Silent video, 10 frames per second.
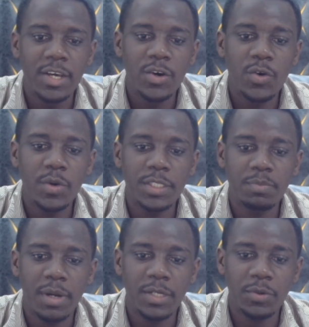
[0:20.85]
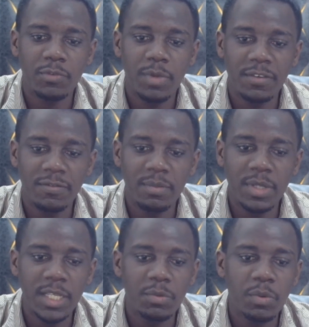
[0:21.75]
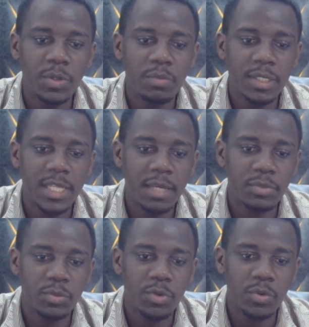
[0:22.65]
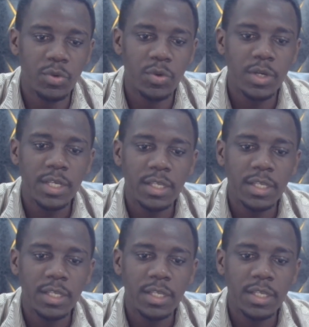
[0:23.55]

who is part of my family. We will meet him tomorrow.